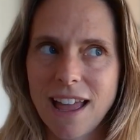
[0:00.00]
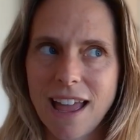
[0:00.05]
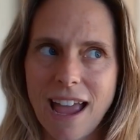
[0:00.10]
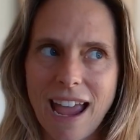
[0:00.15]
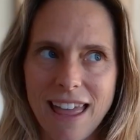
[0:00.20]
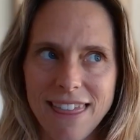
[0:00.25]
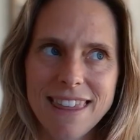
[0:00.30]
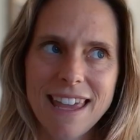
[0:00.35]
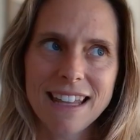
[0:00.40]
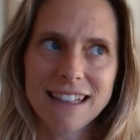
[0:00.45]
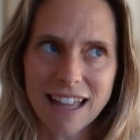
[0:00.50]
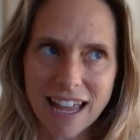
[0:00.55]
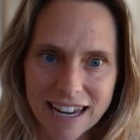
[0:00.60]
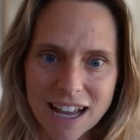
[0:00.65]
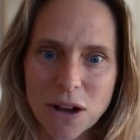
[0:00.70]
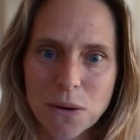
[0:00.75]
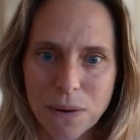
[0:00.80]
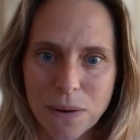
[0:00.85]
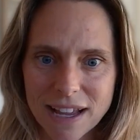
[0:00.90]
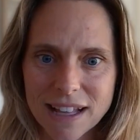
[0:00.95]
And then like
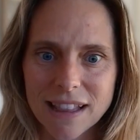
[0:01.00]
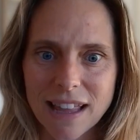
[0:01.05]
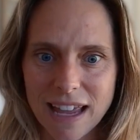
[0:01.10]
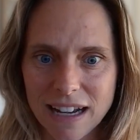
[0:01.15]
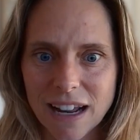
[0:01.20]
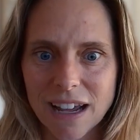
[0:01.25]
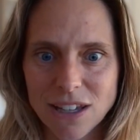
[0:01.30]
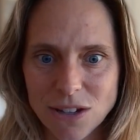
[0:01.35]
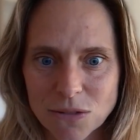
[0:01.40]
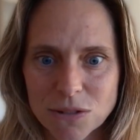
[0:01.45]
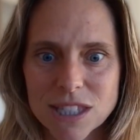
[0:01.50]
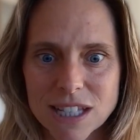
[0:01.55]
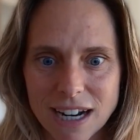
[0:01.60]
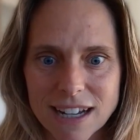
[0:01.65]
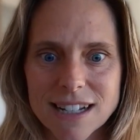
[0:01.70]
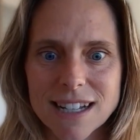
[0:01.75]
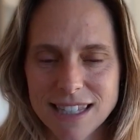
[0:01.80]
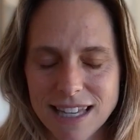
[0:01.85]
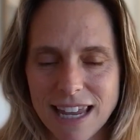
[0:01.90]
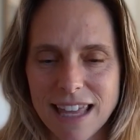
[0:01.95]
a week later, you'll start
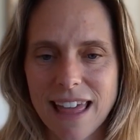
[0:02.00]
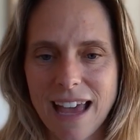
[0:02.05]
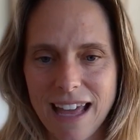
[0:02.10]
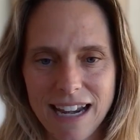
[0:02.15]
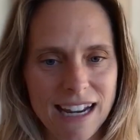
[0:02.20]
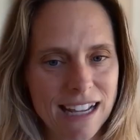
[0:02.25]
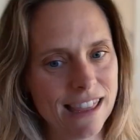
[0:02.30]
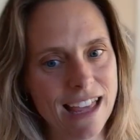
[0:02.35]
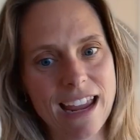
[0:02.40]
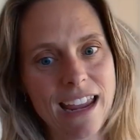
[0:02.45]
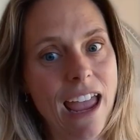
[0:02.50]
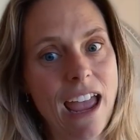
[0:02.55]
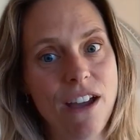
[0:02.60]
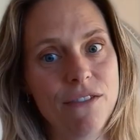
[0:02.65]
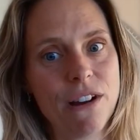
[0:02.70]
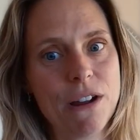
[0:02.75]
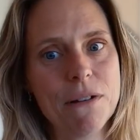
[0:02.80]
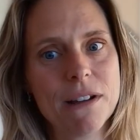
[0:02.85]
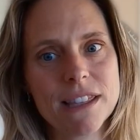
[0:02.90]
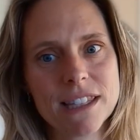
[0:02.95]
to see that in like
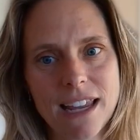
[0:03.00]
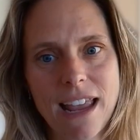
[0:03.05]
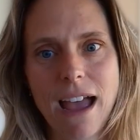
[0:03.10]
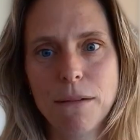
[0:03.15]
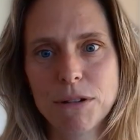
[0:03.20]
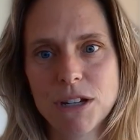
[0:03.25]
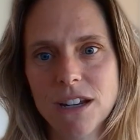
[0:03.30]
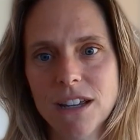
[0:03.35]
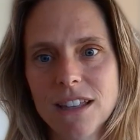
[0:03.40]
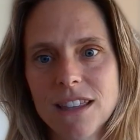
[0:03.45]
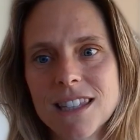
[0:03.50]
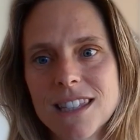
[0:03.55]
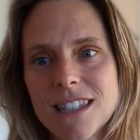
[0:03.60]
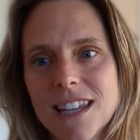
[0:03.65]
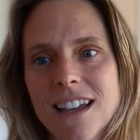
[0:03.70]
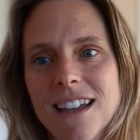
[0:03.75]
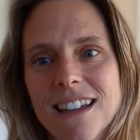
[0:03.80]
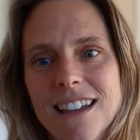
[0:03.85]
everyone's captions.